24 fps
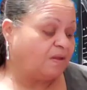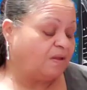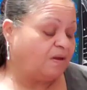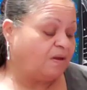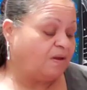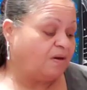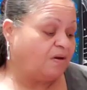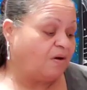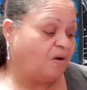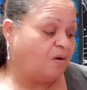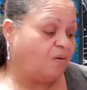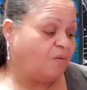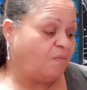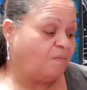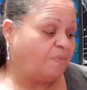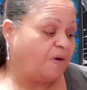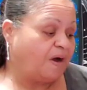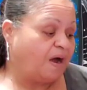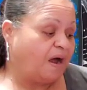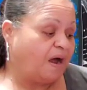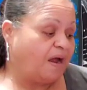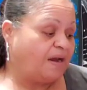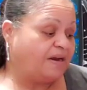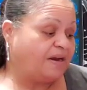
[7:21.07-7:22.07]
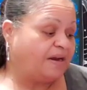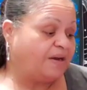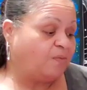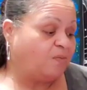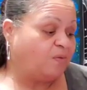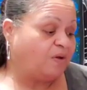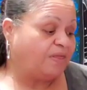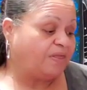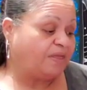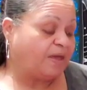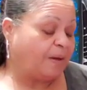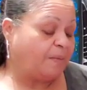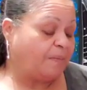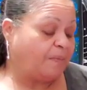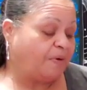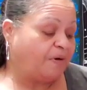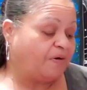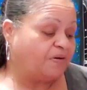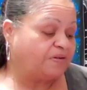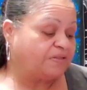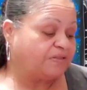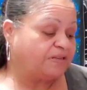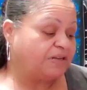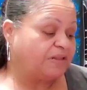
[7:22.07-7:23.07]
you know, bonding with that
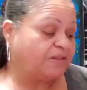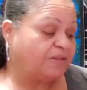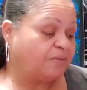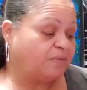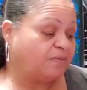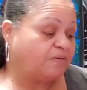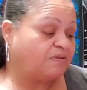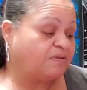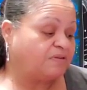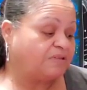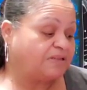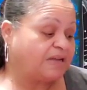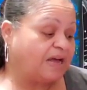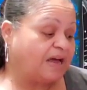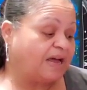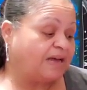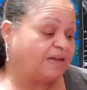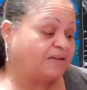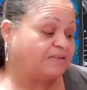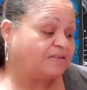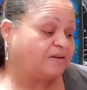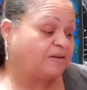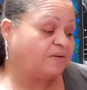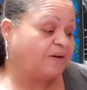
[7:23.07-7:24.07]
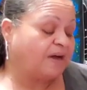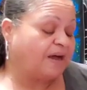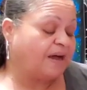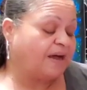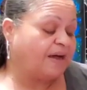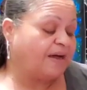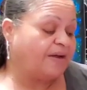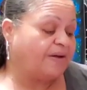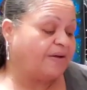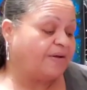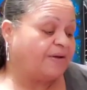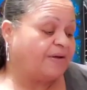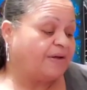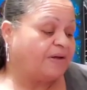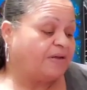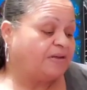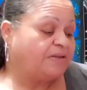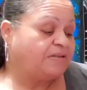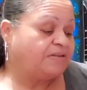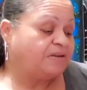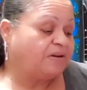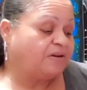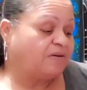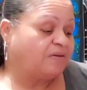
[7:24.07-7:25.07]
person through sex, okay?
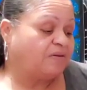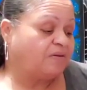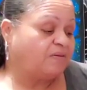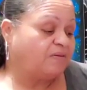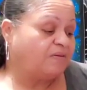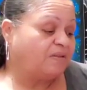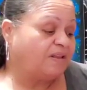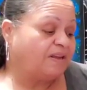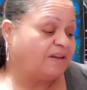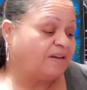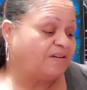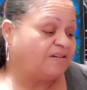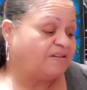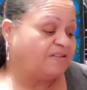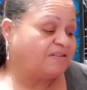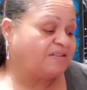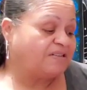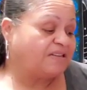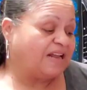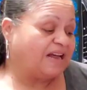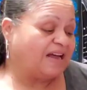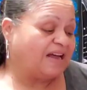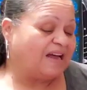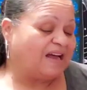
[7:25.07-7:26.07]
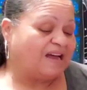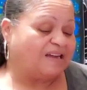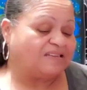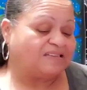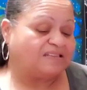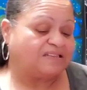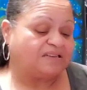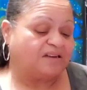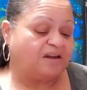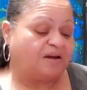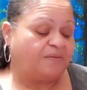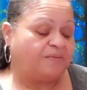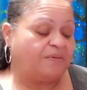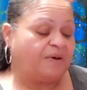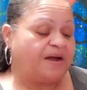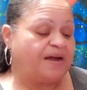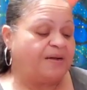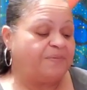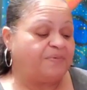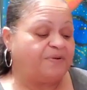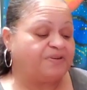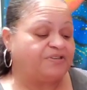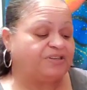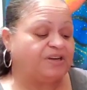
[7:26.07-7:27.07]
So there's that, all
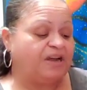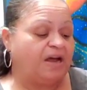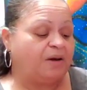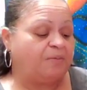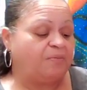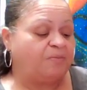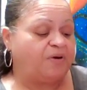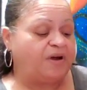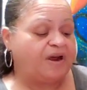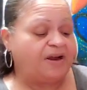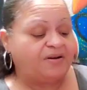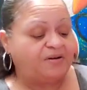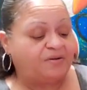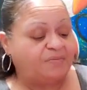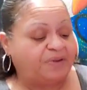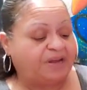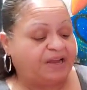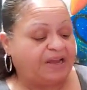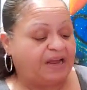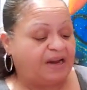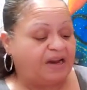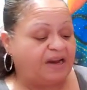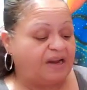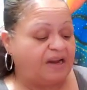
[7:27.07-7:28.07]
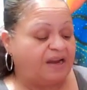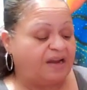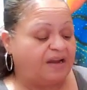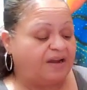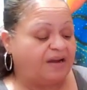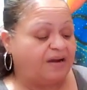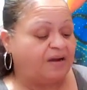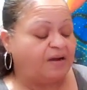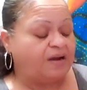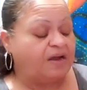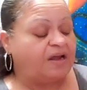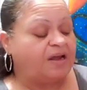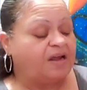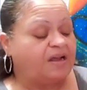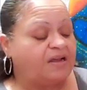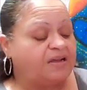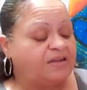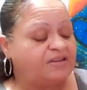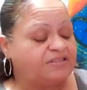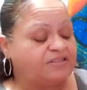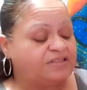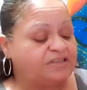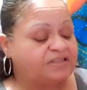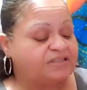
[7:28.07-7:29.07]
right? But you got a brand new beginning here.
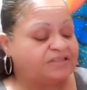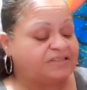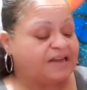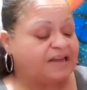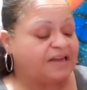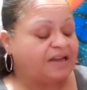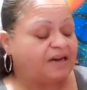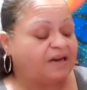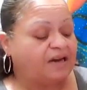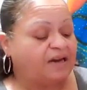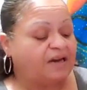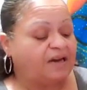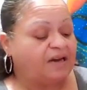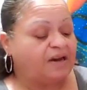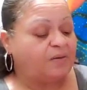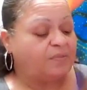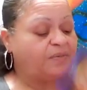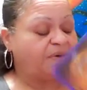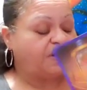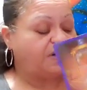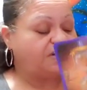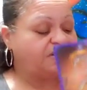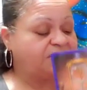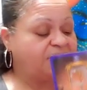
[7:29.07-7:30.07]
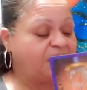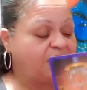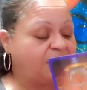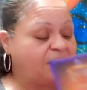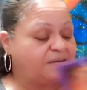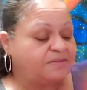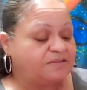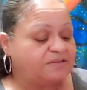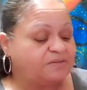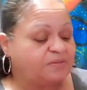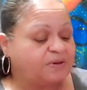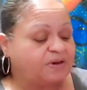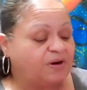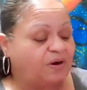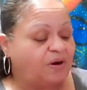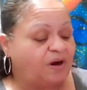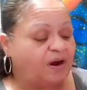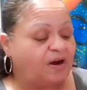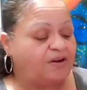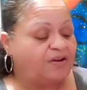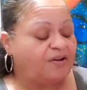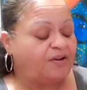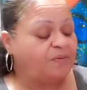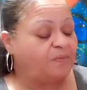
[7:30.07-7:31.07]
It's just taking a little bit of time,
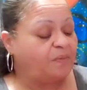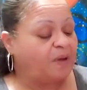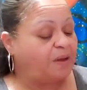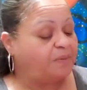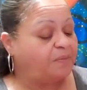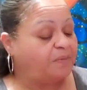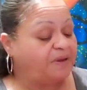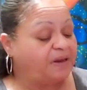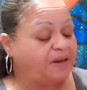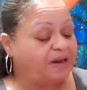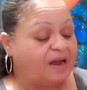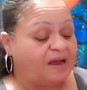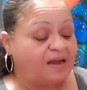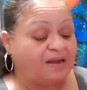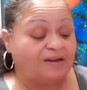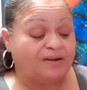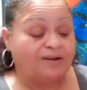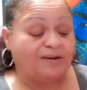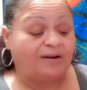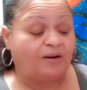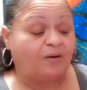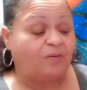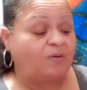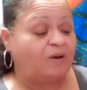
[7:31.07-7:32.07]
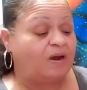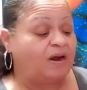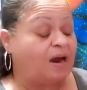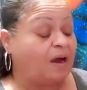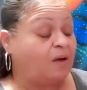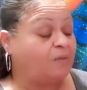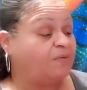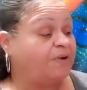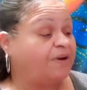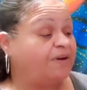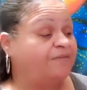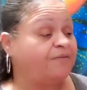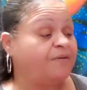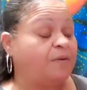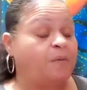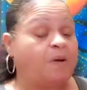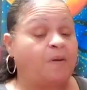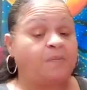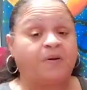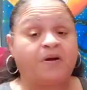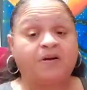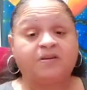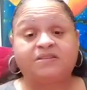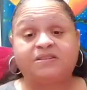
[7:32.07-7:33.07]
sweetheart. You might be like, you know what? I'm ready for
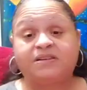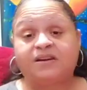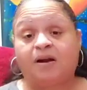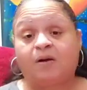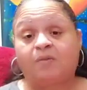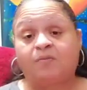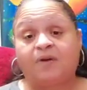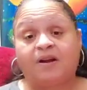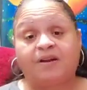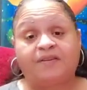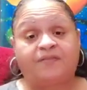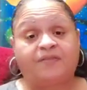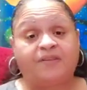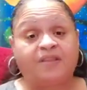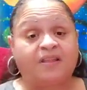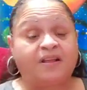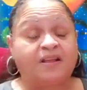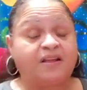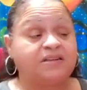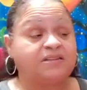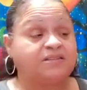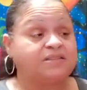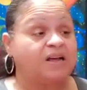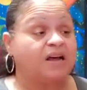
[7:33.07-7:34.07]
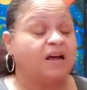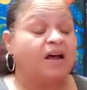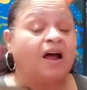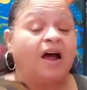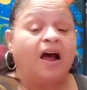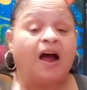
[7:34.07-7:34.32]
my person. I'm ready for this.